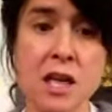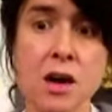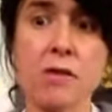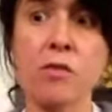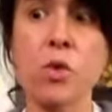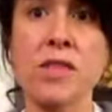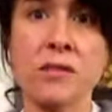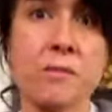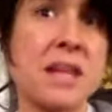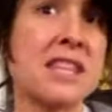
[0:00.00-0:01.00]
of
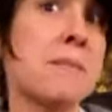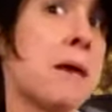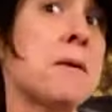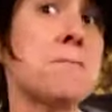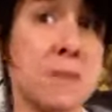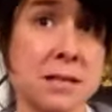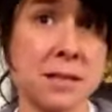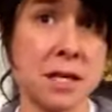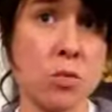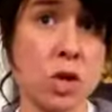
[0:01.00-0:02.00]
what they might be
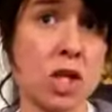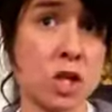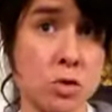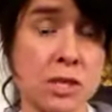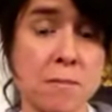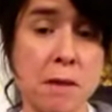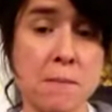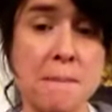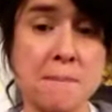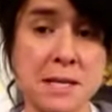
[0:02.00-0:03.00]
missing, what cues they
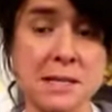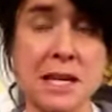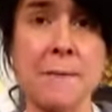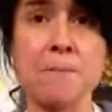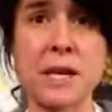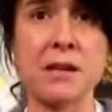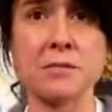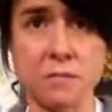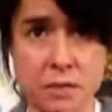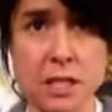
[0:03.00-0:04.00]
might be missing in
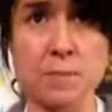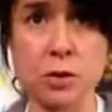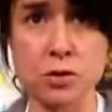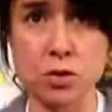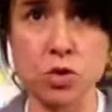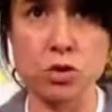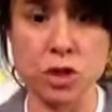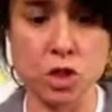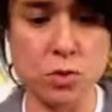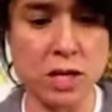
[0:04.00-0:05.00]
a typical social
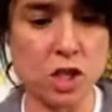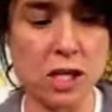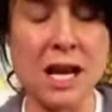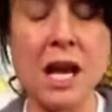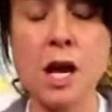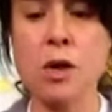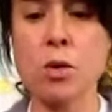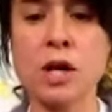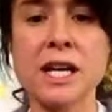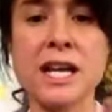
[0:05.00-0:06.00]
situation.
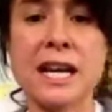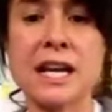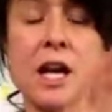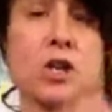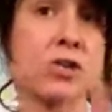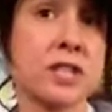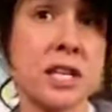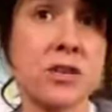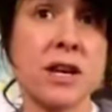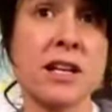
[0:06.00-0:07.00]
We're going to get, and you'll
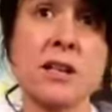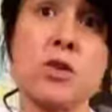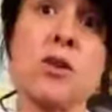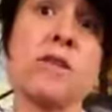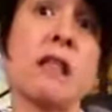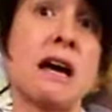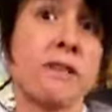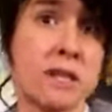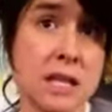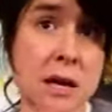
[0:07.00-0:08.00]
see on your handout, you have a
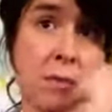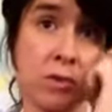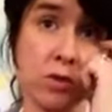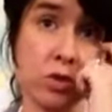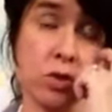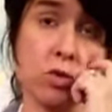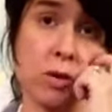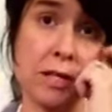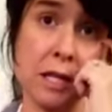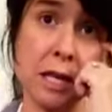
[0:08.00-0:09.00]
lot of examples of social
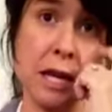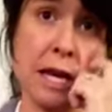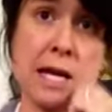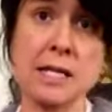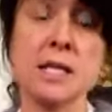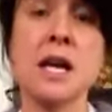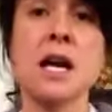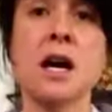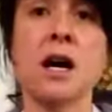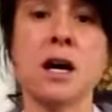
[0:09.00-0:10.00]
stories at the end
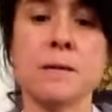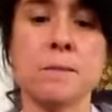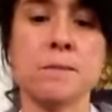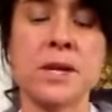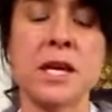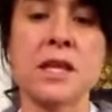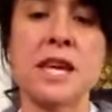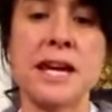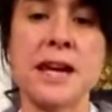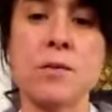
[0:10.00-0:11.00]
that